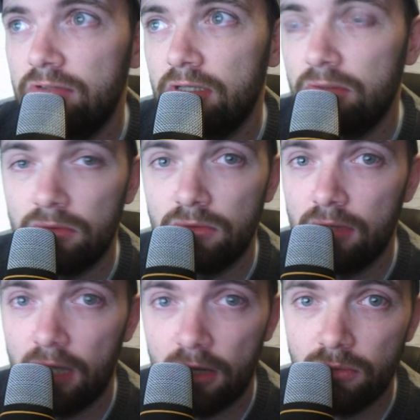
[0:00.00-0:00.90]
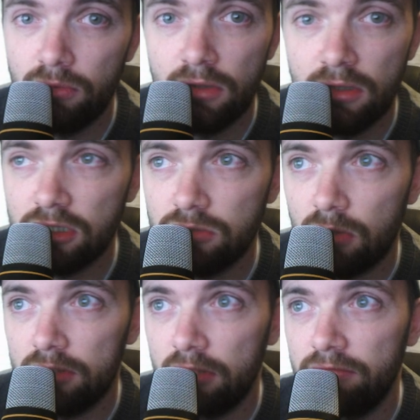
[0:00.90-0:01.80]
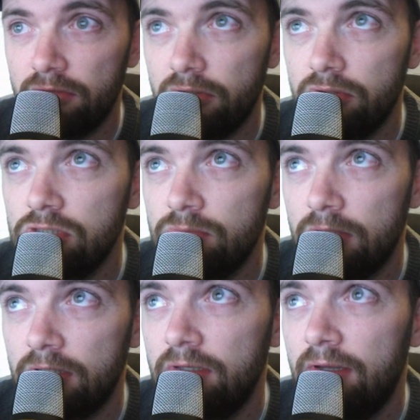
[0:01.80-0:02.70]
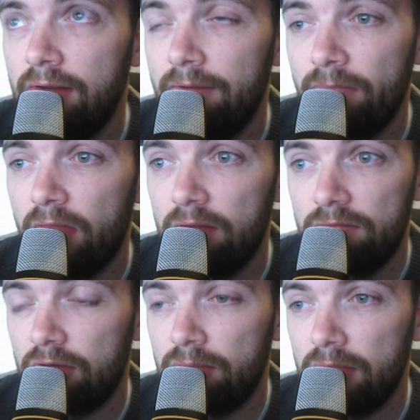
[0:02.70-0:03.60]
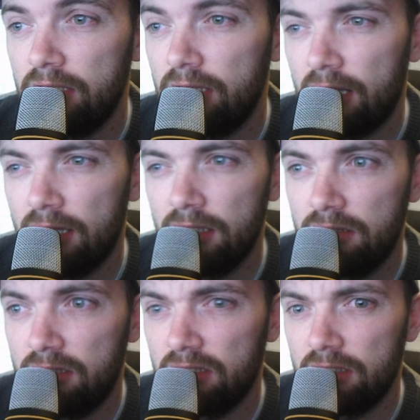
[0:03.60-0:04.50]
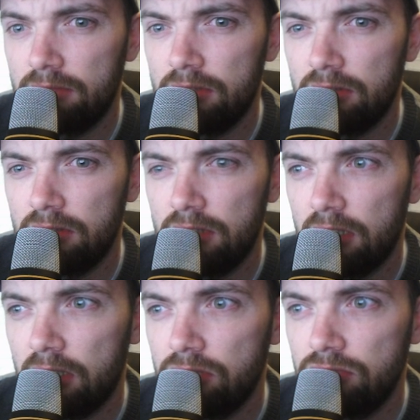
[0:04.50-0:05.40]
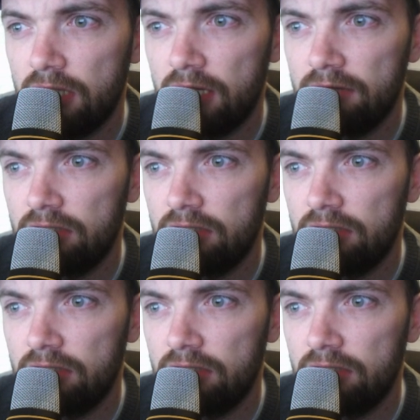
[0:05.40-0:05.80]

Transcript: I don't know how it's worked out for yous, but for me, I tiered up to tier 100 after